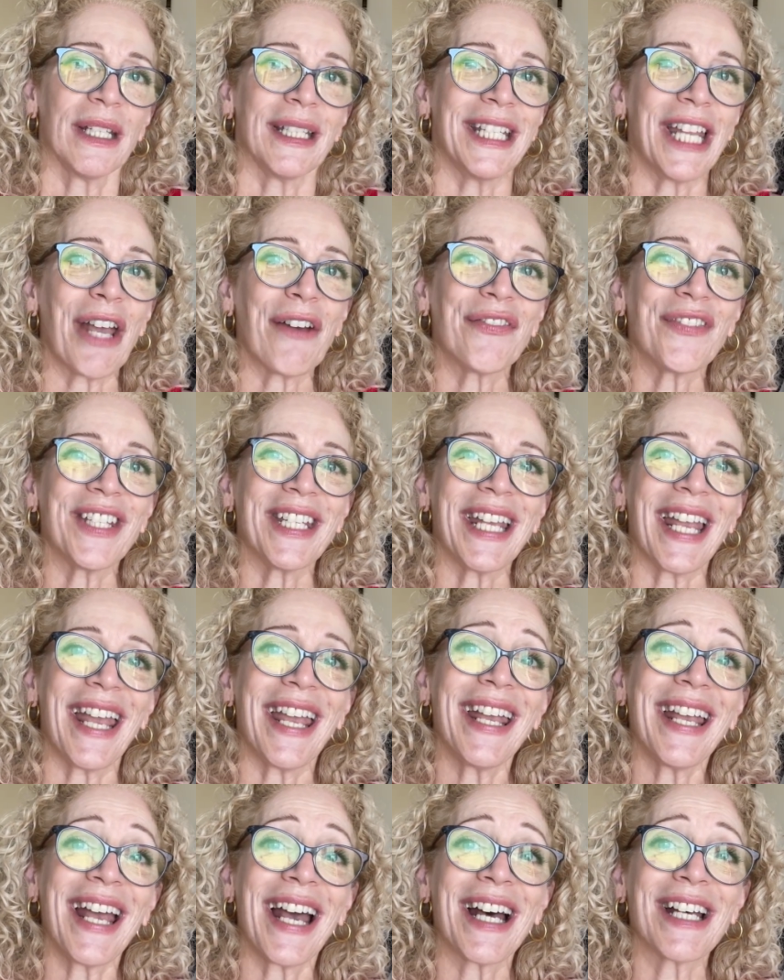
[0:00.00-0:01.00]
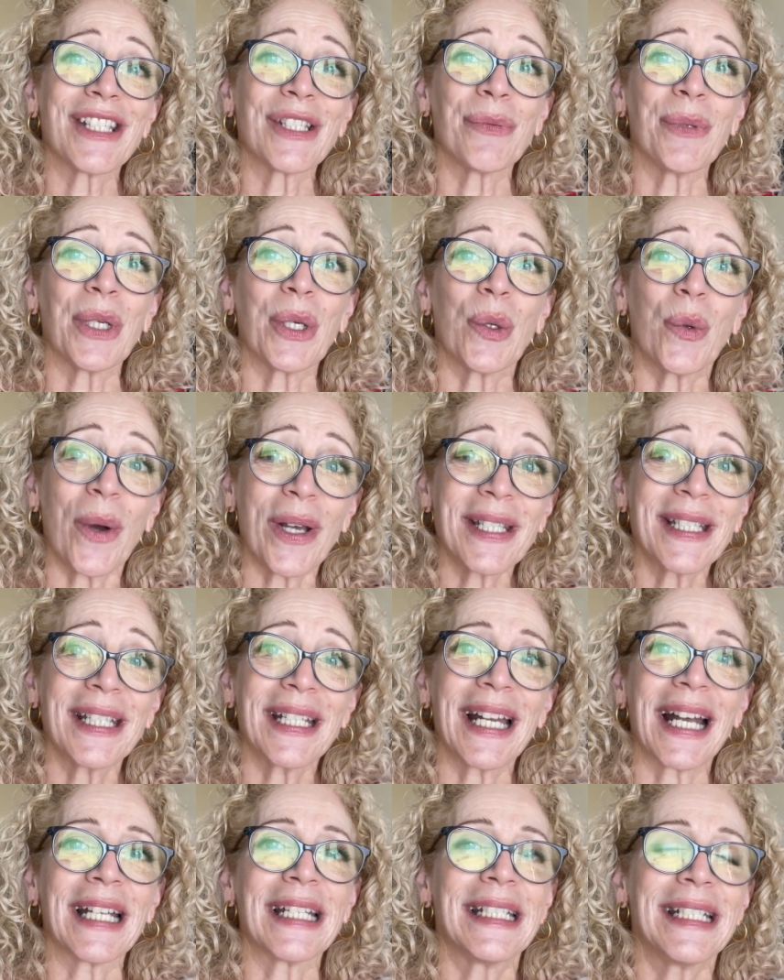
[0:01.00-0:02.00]
The FDA has
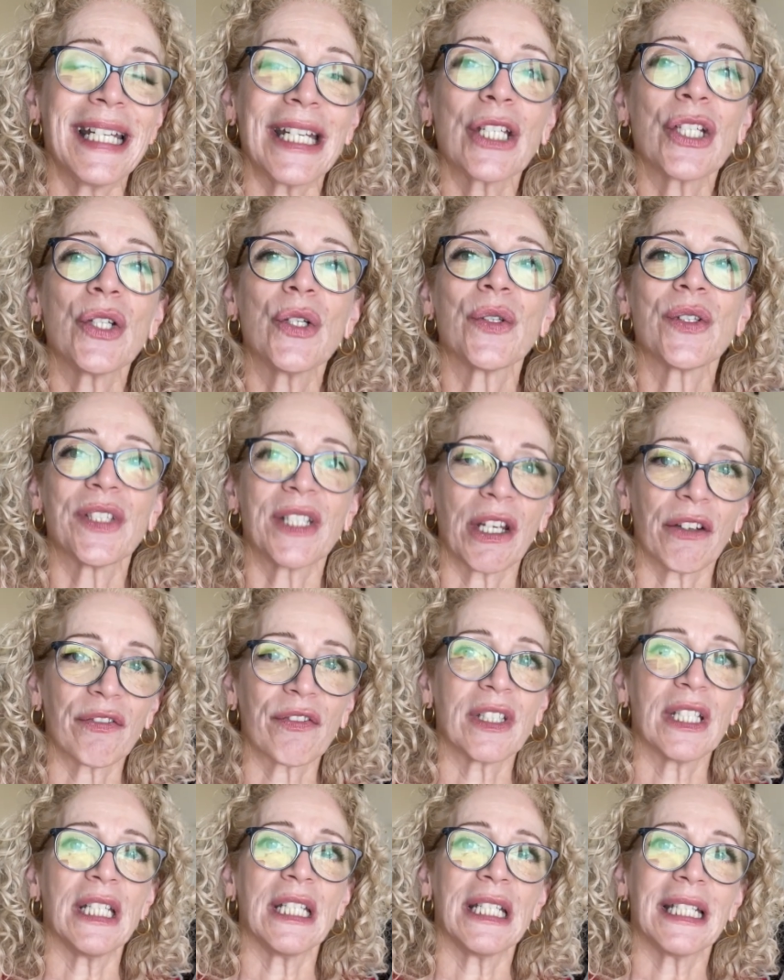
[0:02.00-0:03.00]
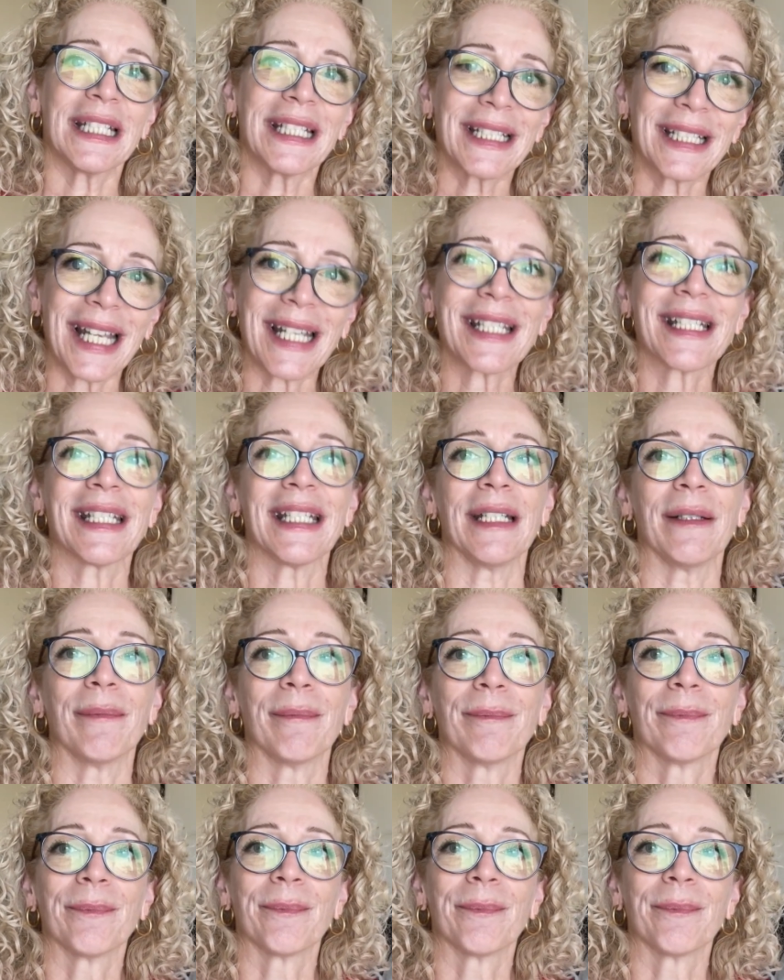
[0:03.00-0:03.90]
requested additional safety testing.